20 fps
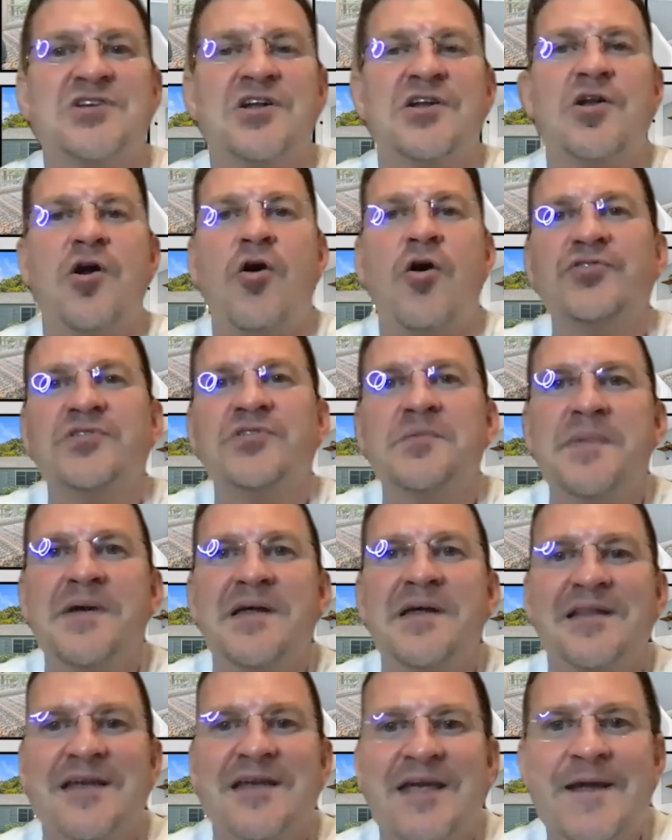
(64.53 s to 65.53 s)
and
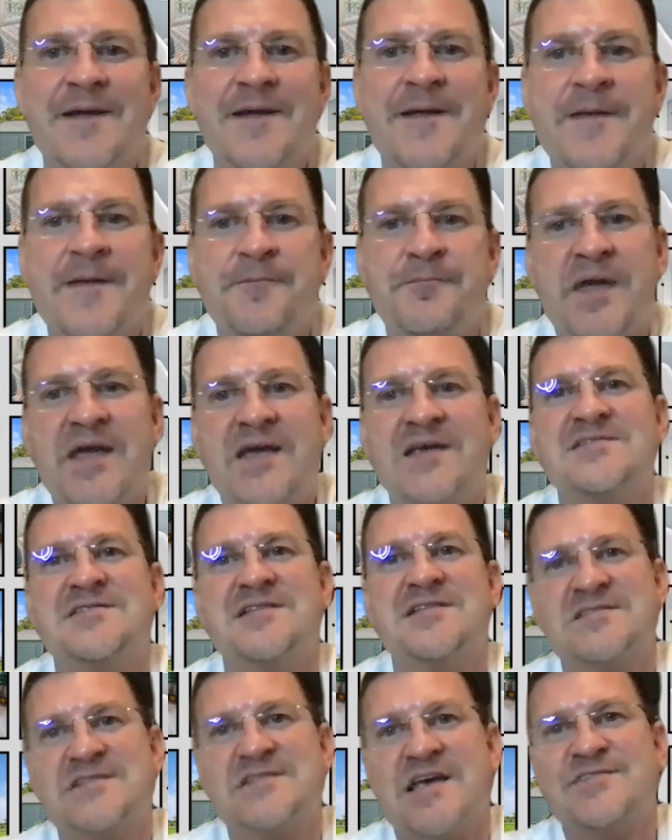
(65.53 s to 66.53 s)
ultimately make a
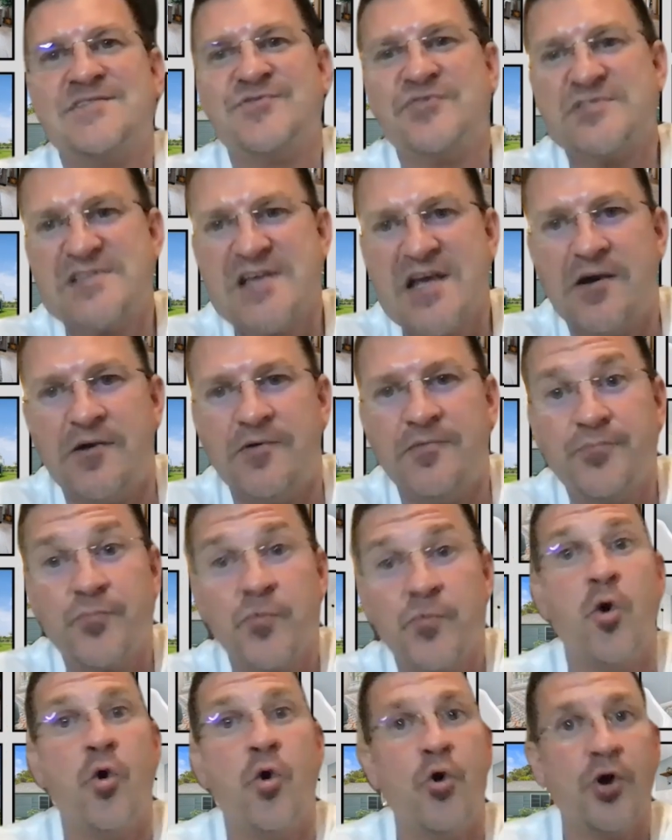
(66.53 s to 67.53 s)
successful sale
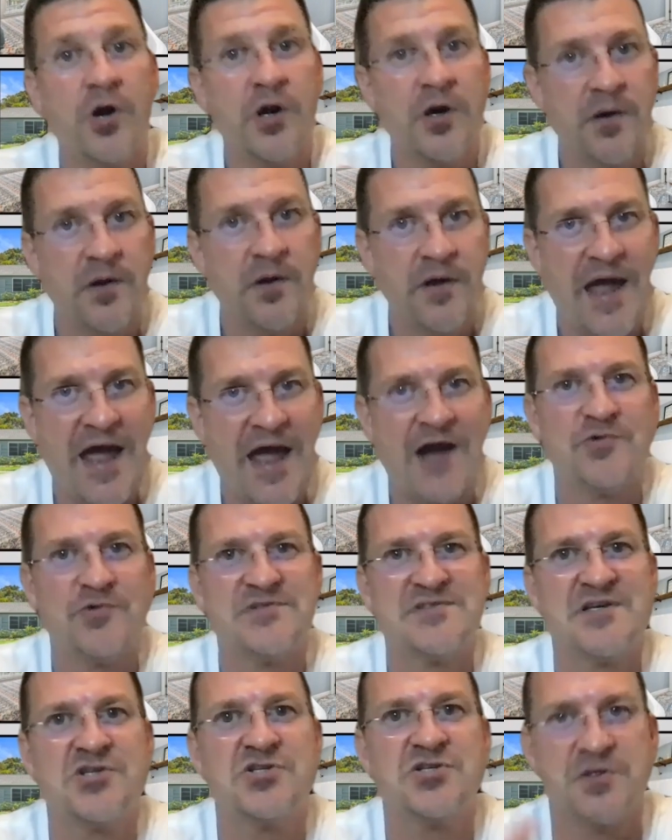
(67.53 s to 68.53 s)
or
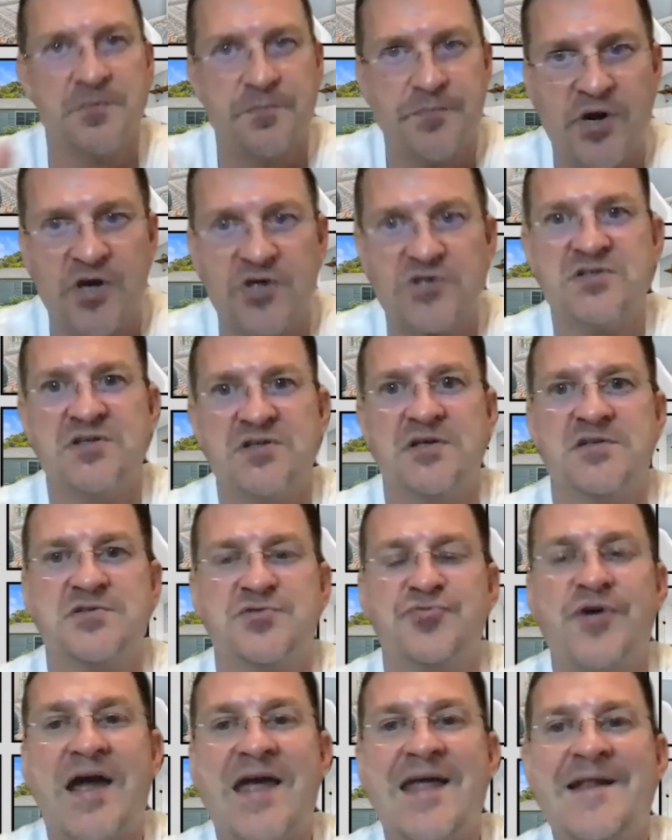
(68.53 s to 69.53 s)
acquisition, purchase,
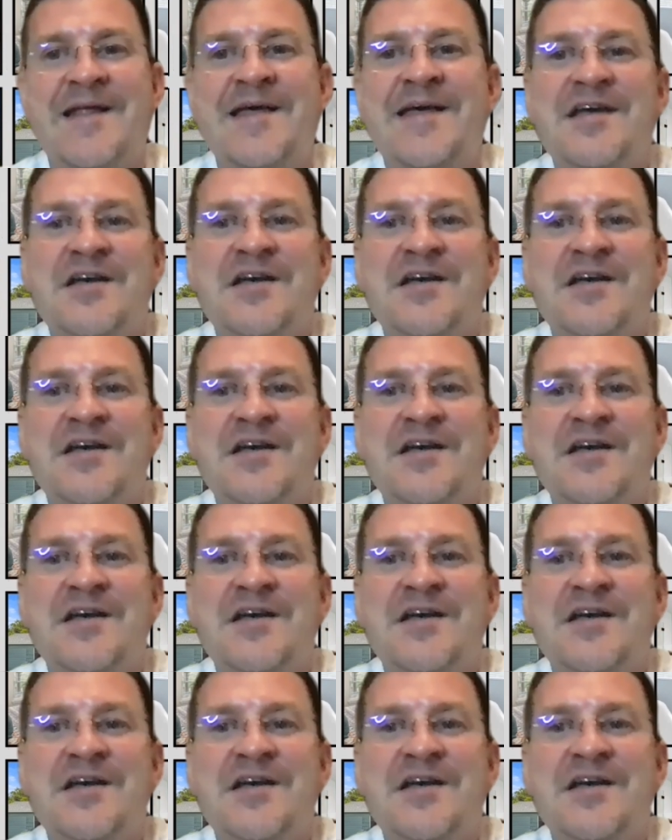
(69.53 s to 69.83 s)
right?